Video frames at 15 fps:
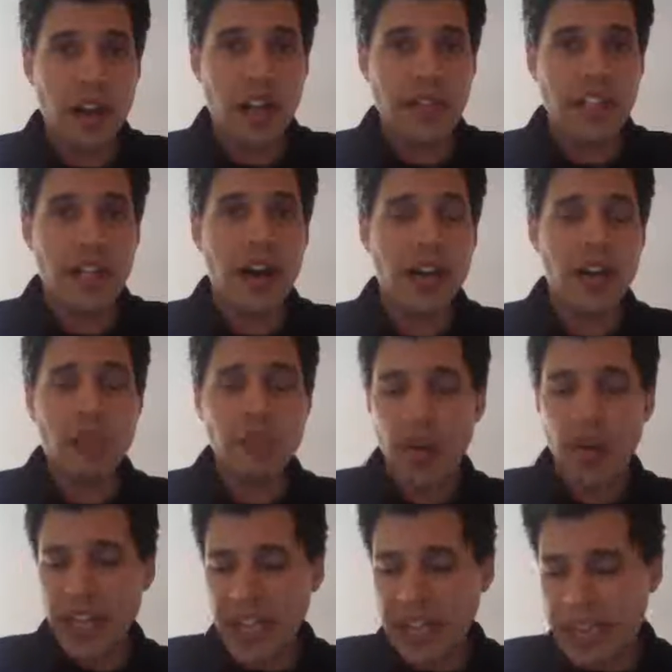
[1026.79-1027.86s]
on the
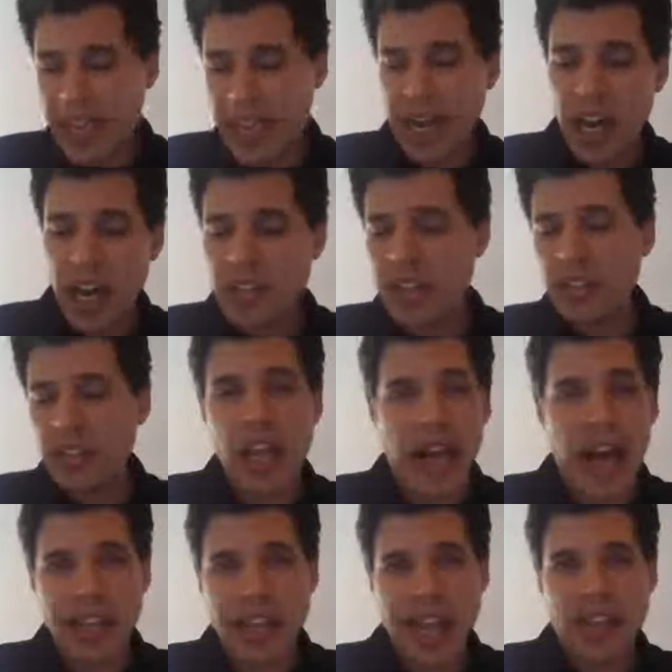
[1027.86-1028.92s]
audiobook and then I
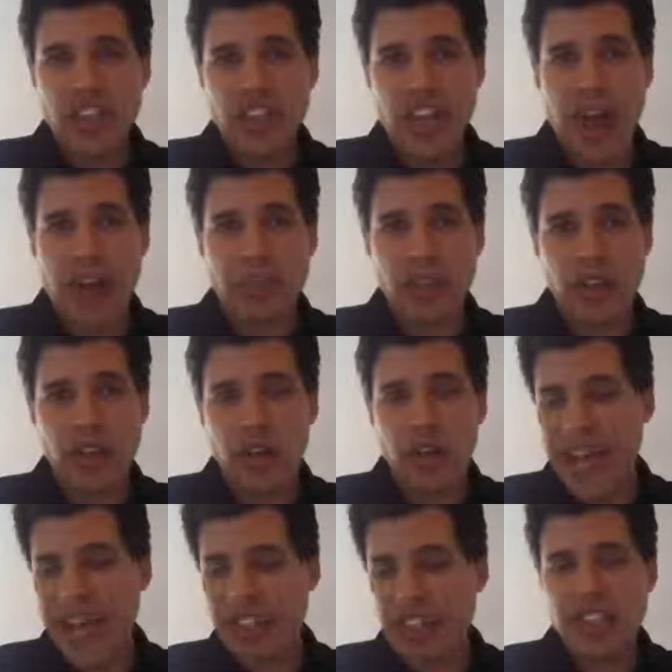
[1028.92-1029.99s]
underline that chapter
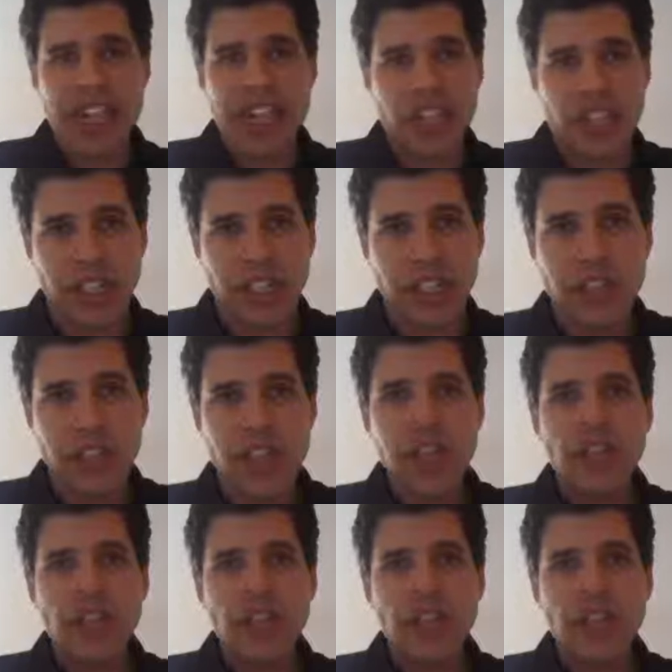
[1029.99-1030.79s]
or that section.